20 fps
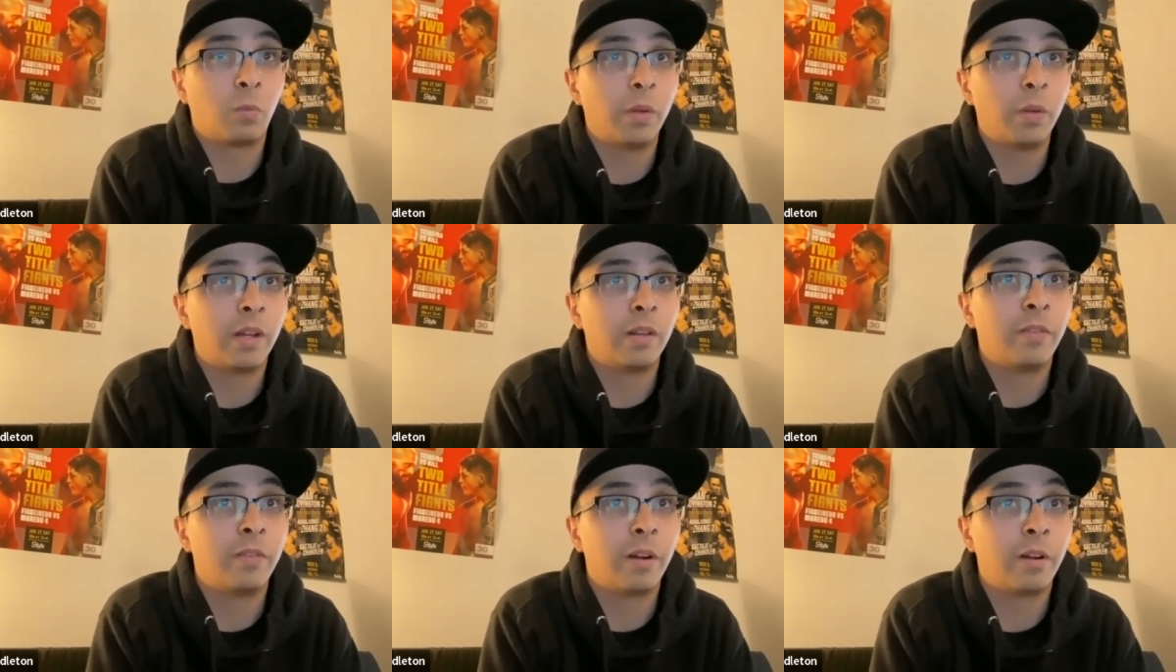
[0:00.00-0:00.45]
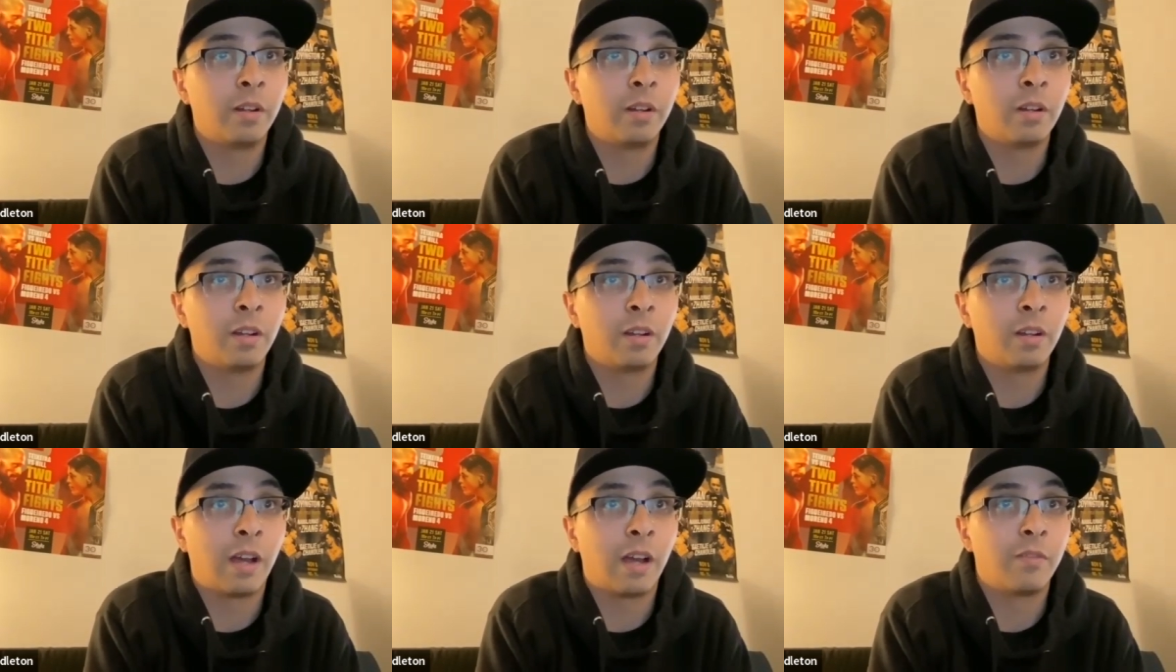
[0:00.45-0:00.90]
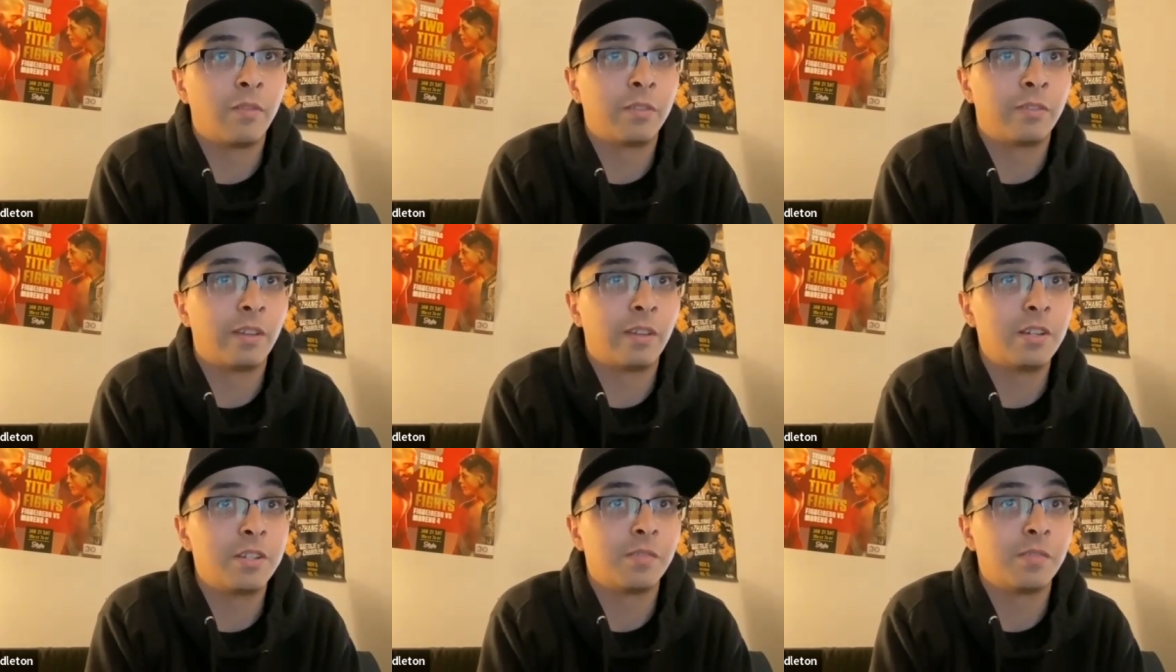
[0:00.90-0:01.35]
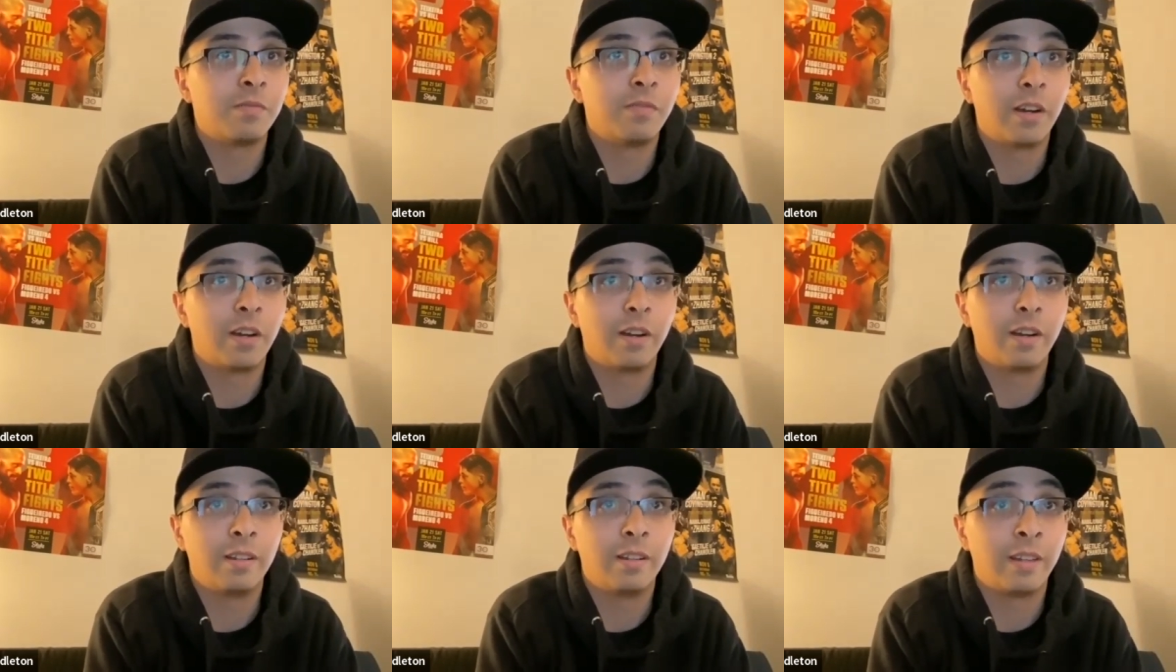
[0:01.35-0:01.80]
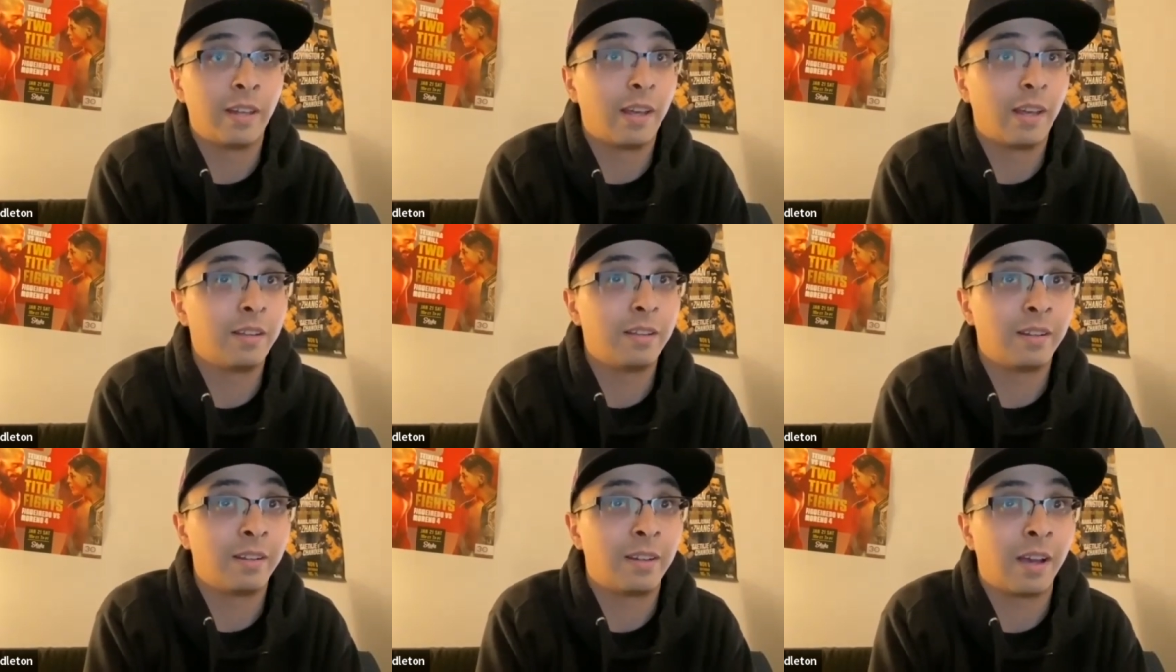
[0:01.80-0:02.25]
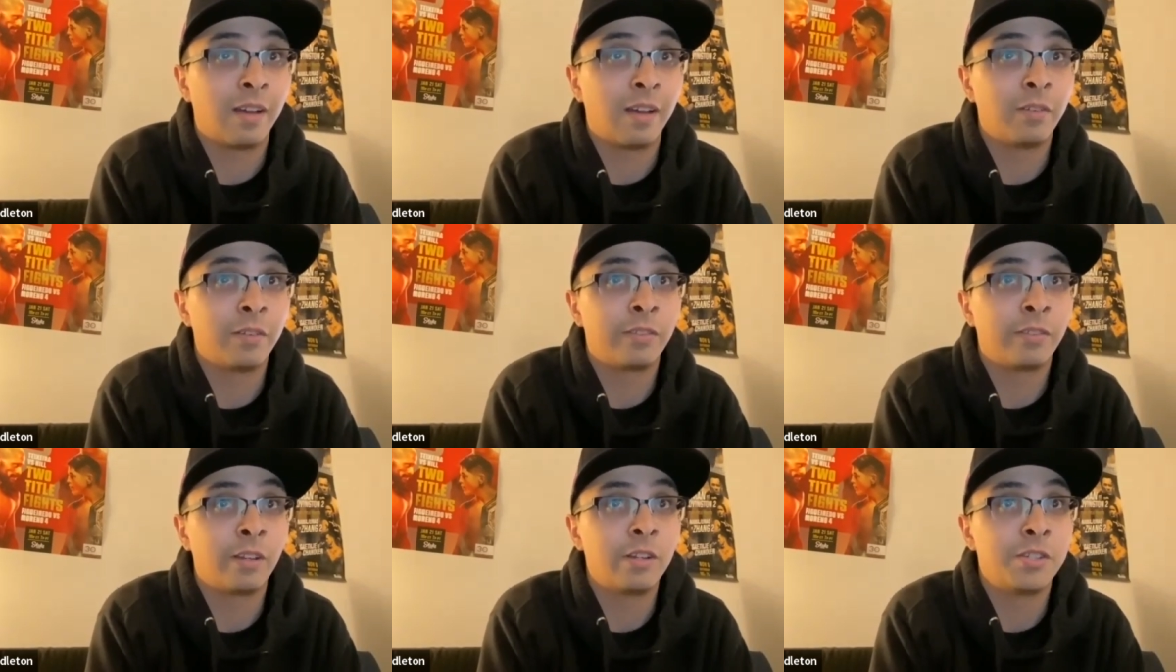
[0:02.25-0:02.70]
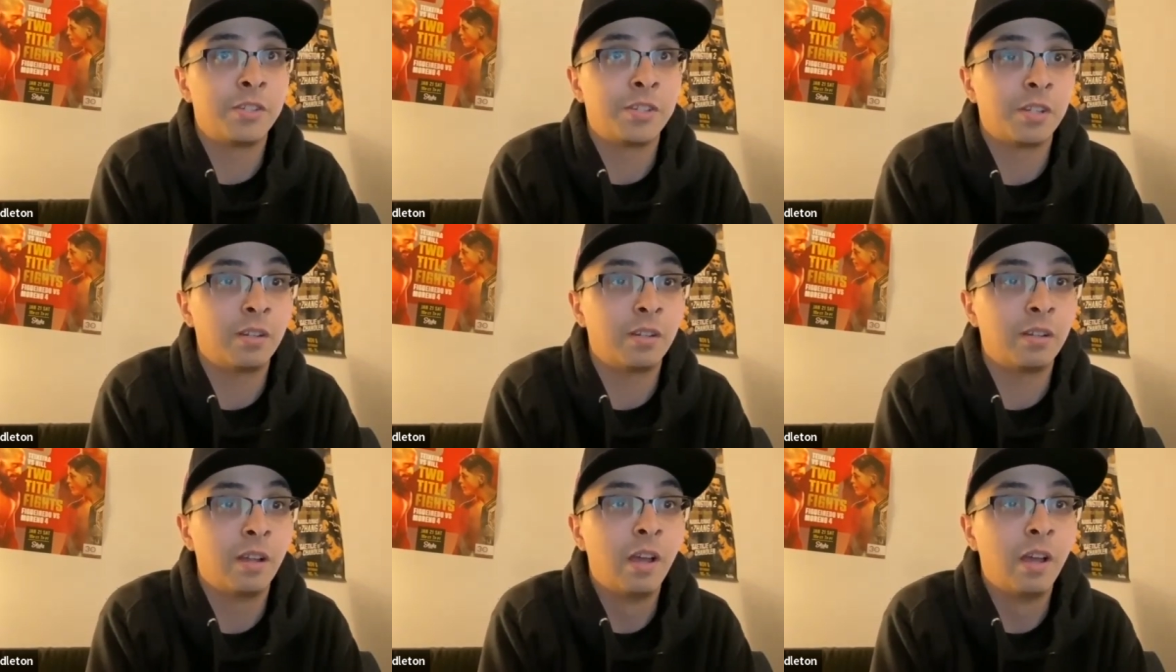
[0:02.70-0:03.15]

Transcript: we had a very good conversation, very candid conversation.